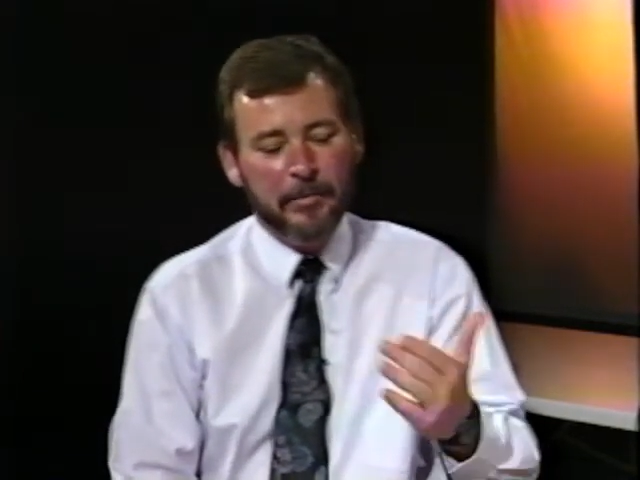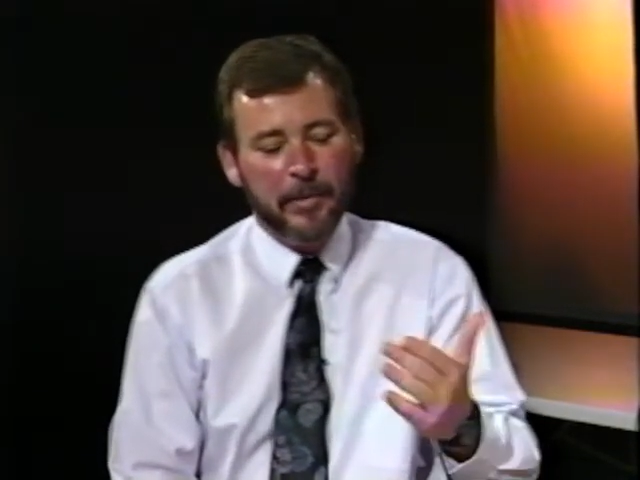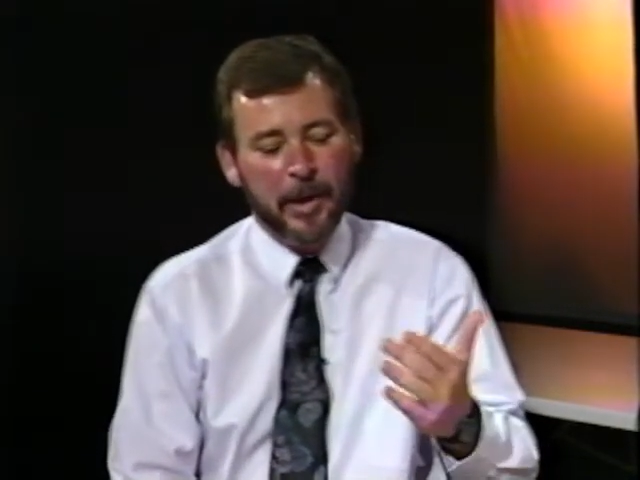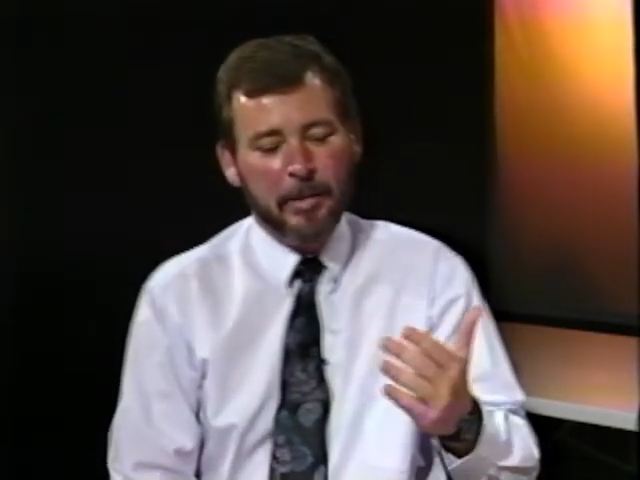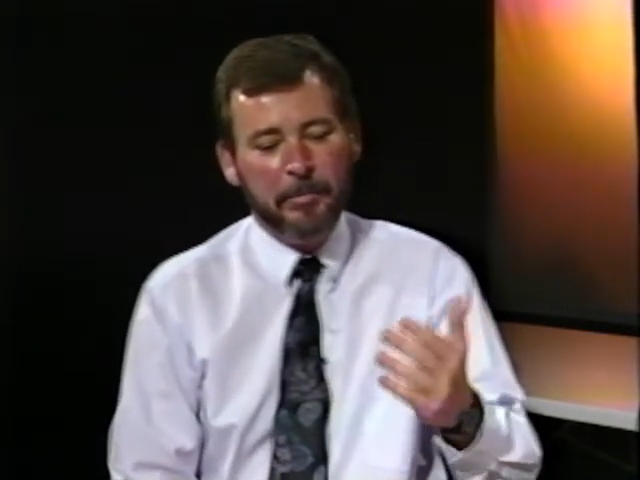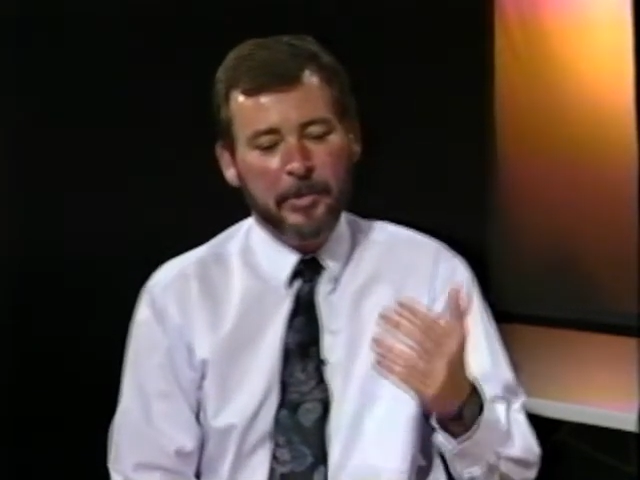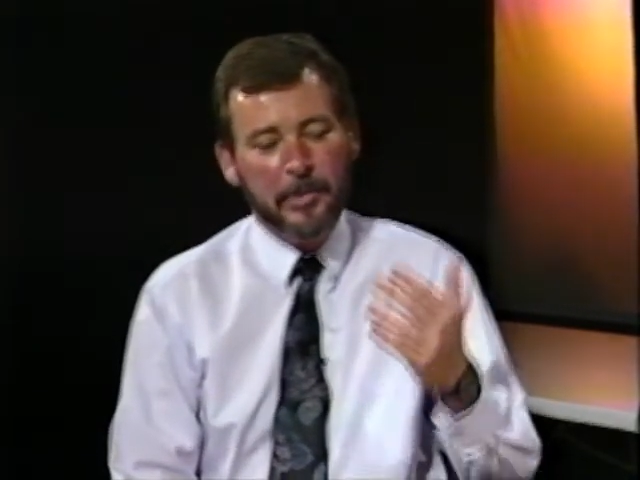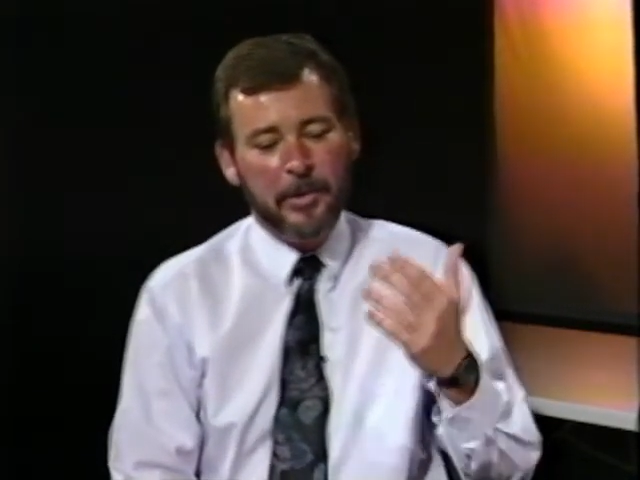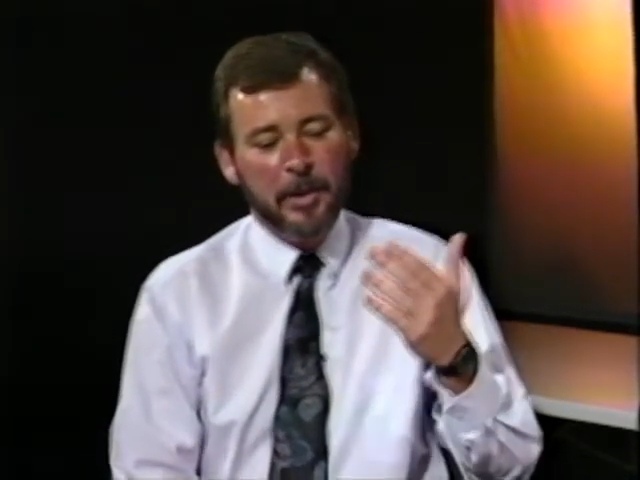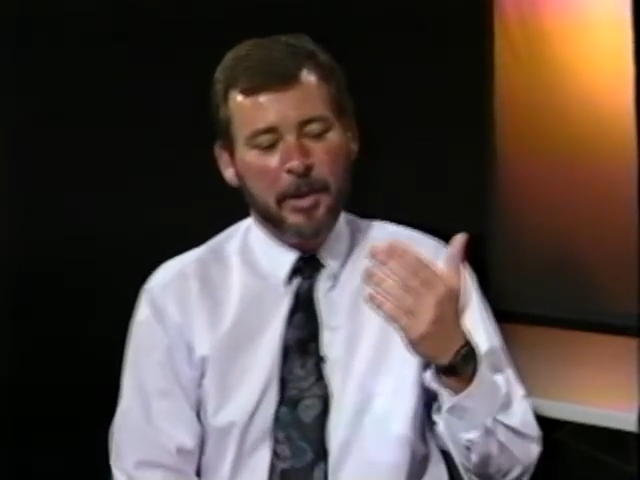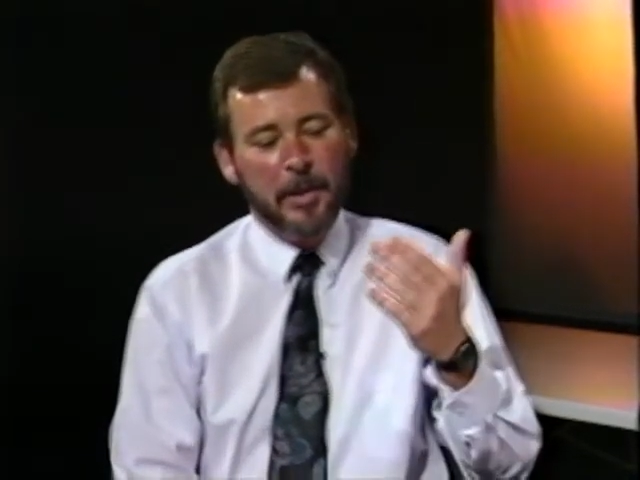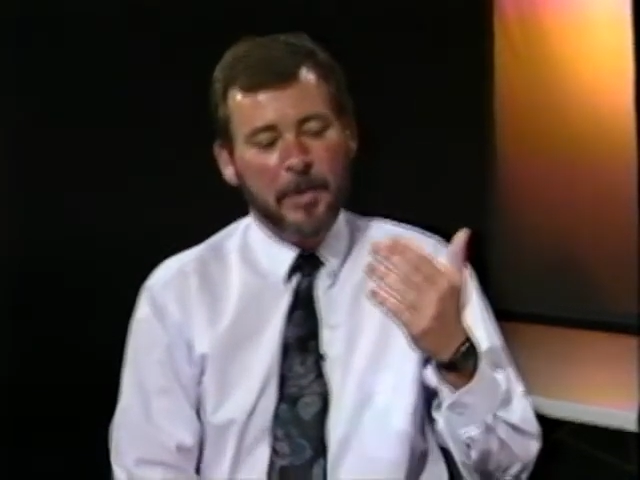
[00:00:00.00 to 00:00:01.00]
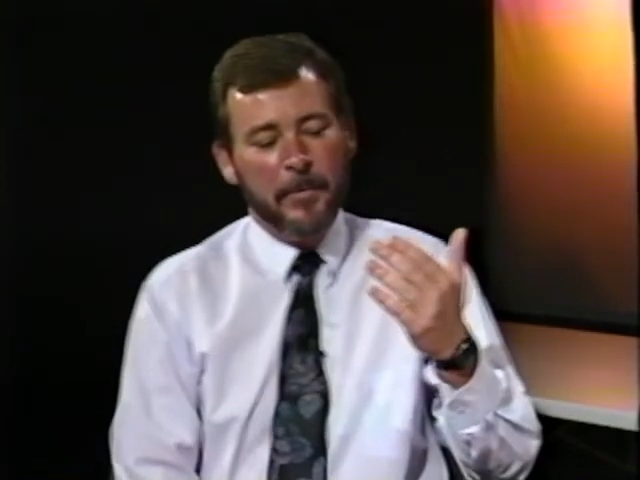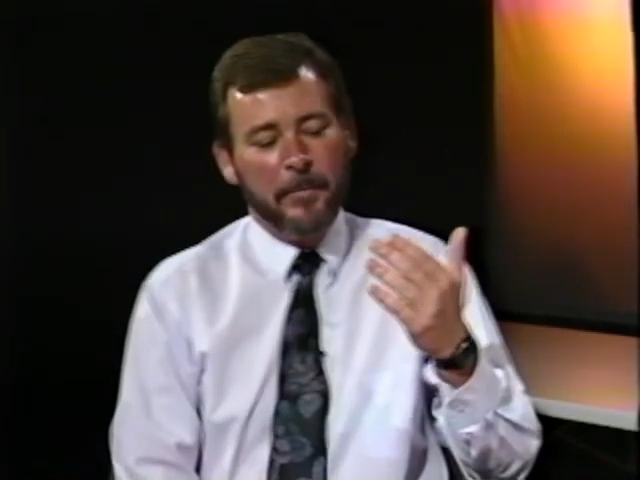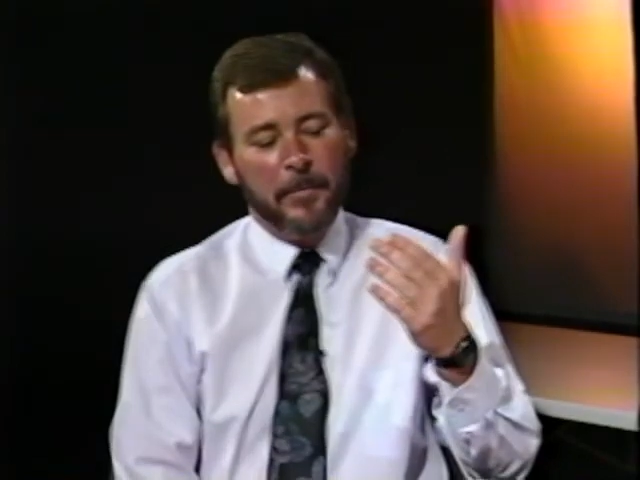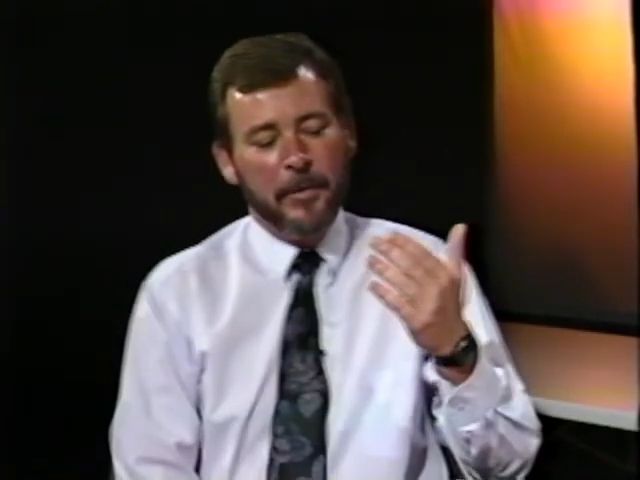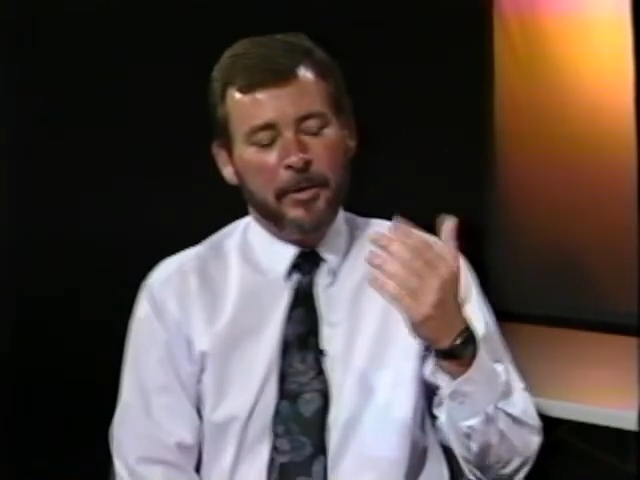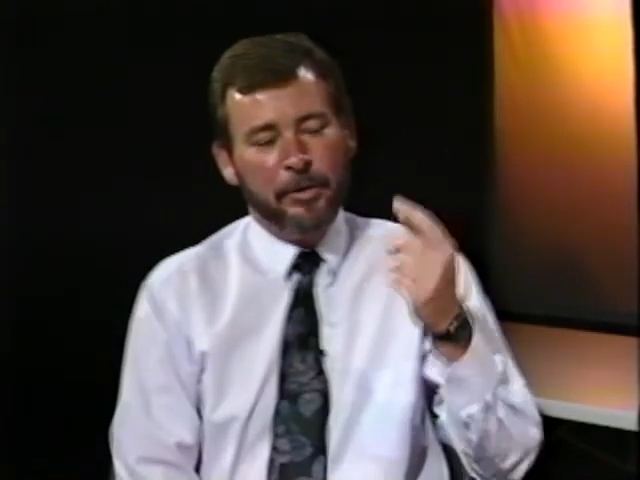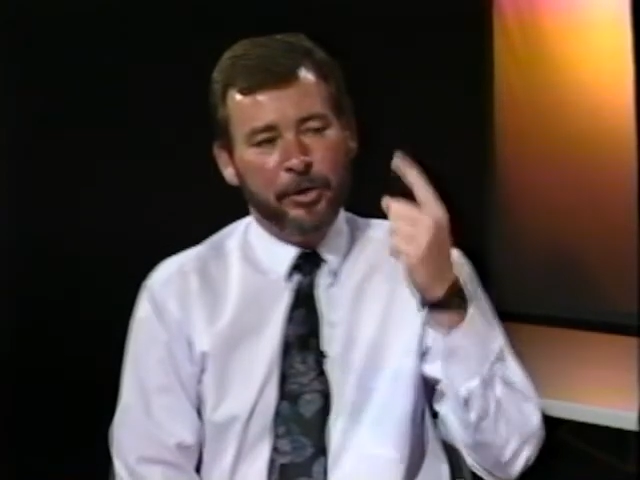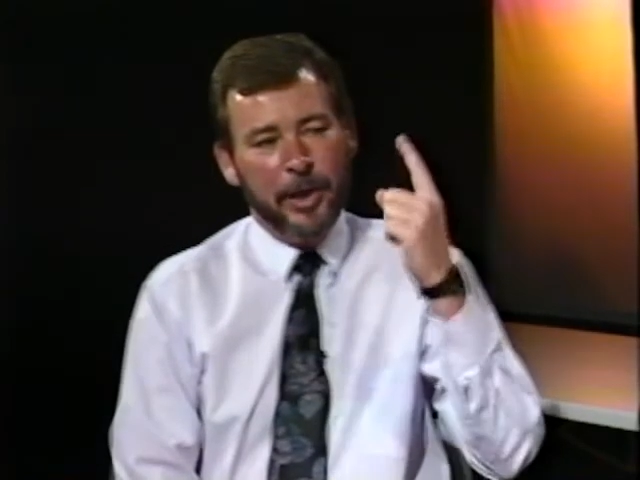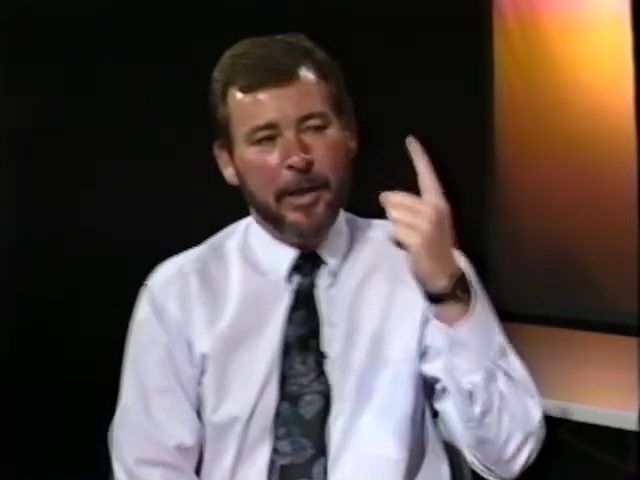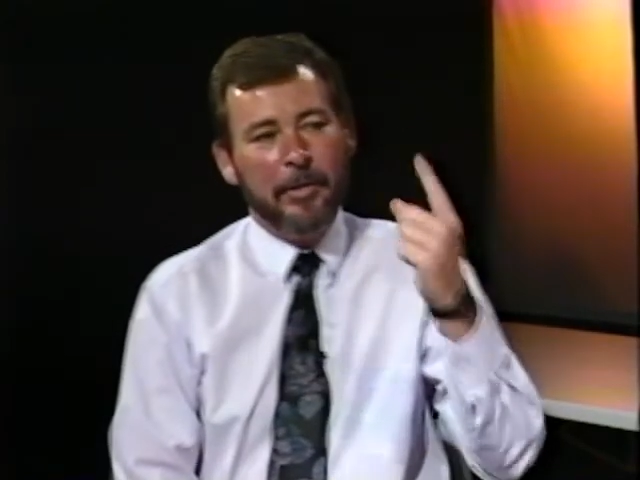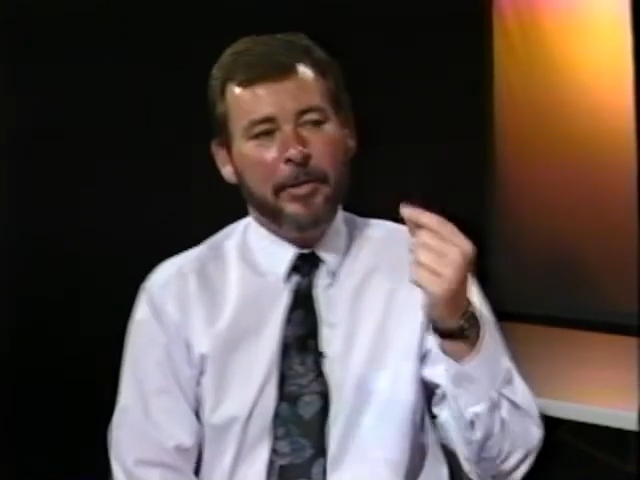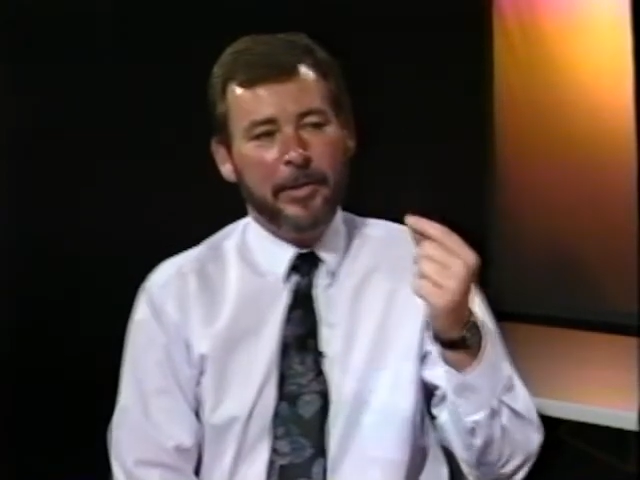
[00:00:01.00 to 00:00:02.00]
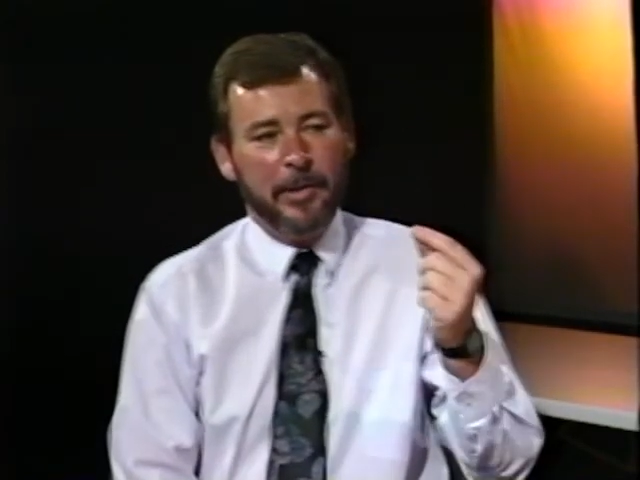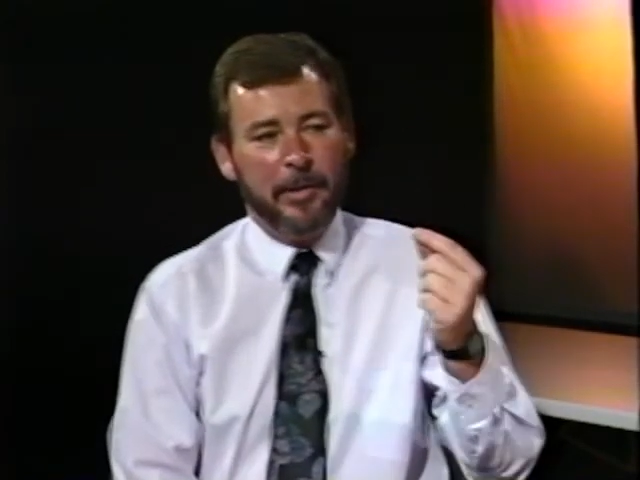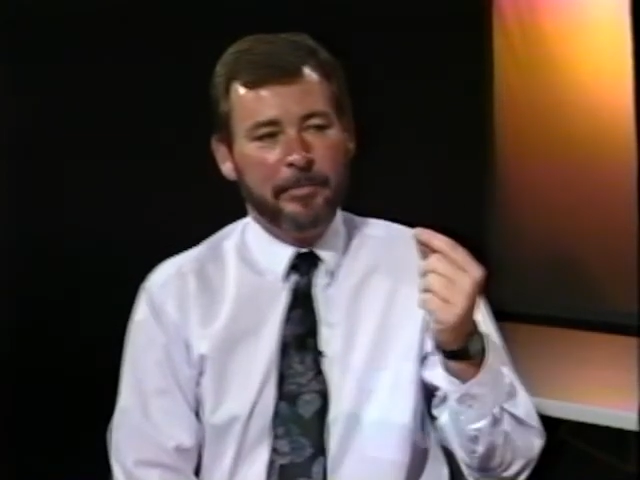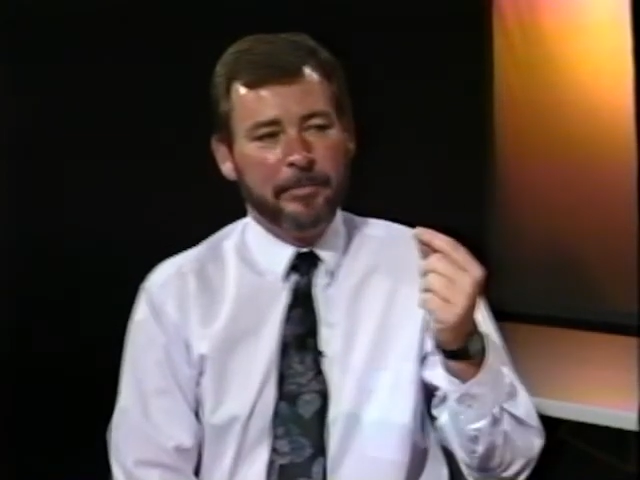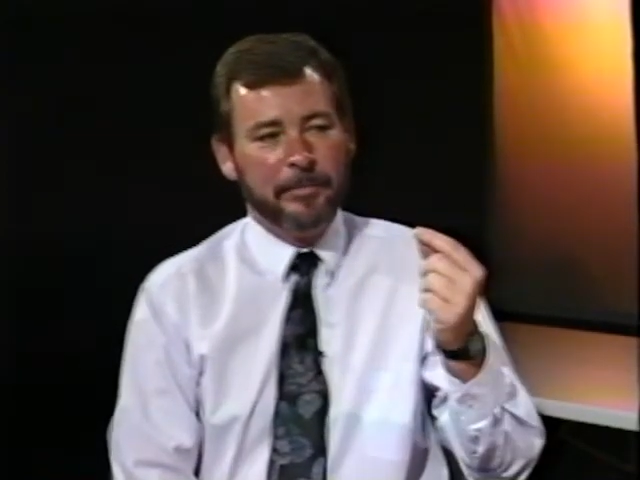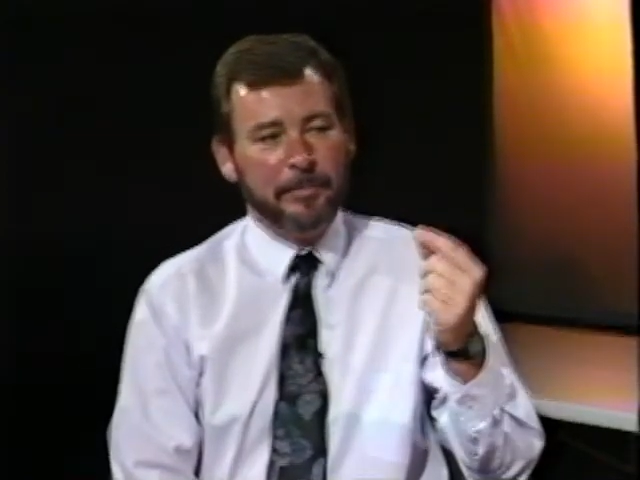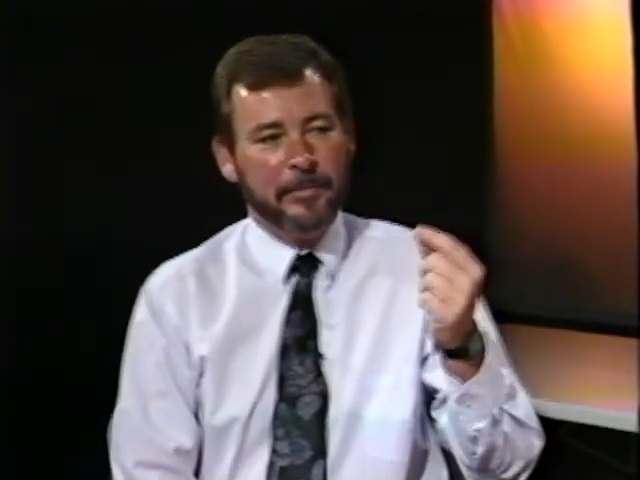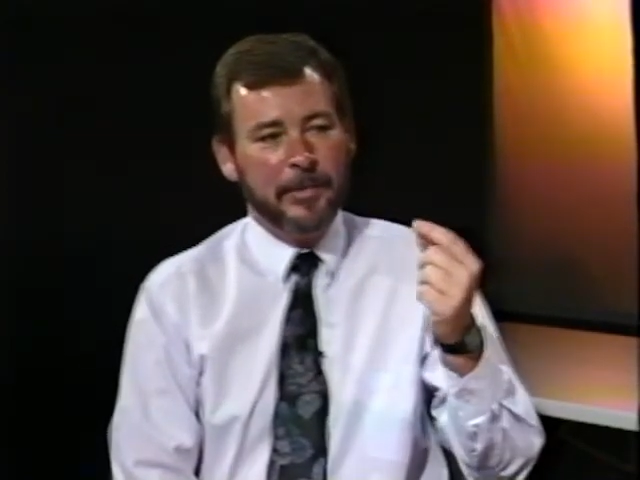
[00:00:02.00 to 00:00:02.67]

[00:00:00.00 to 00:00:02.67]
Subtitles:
environments challenged them.